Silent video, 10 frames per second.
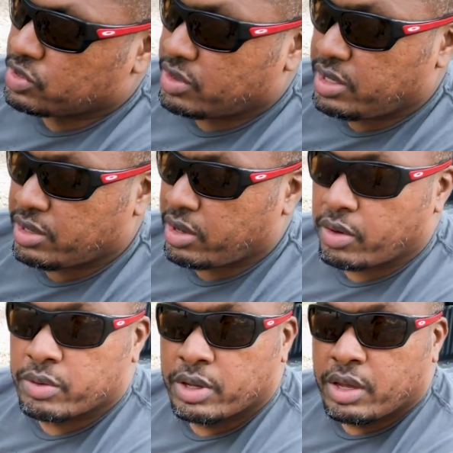So there you
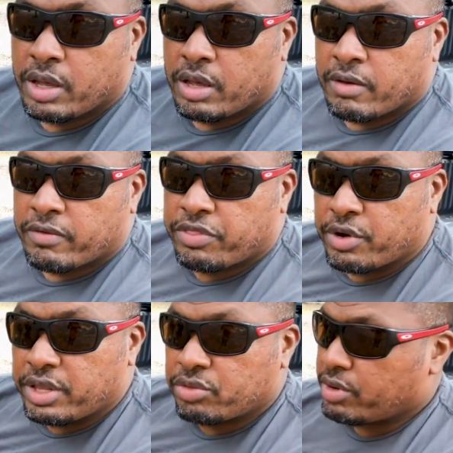go.
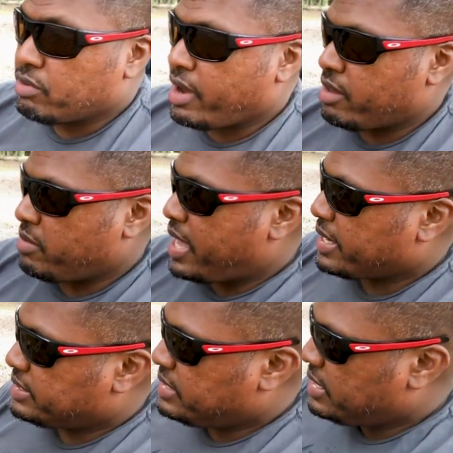33 round
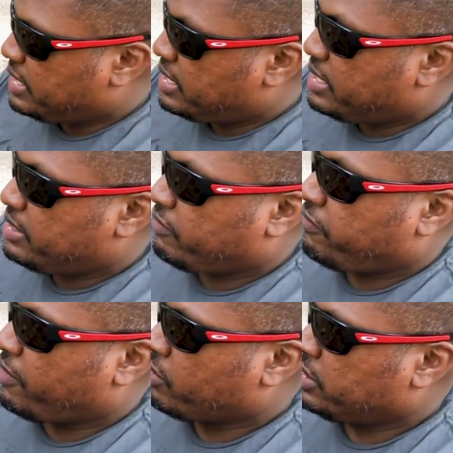magazine in it,
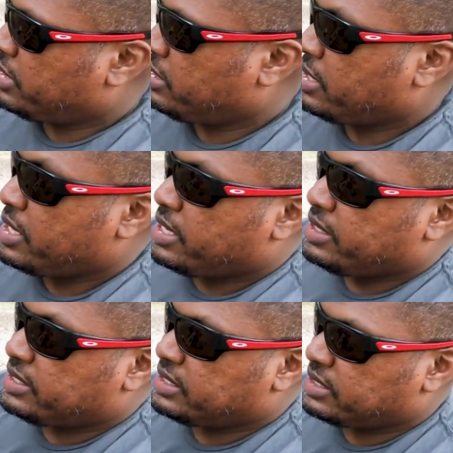folded.
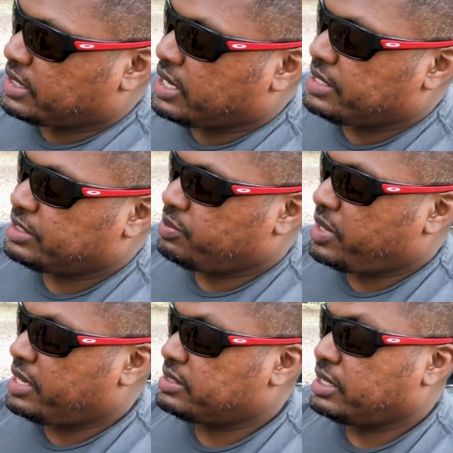This is the kind of
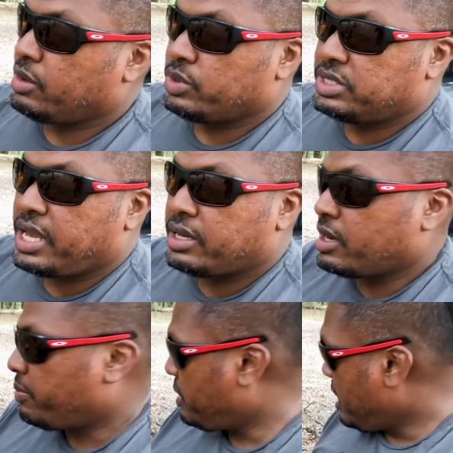space that it would take
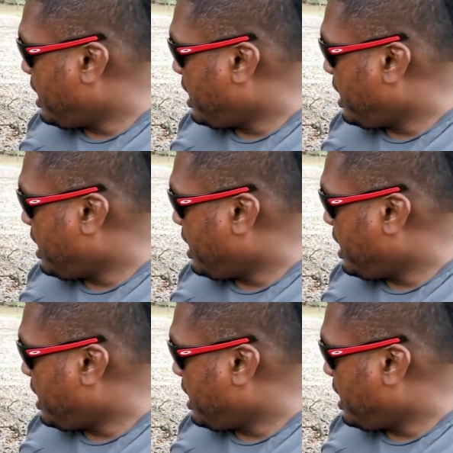up.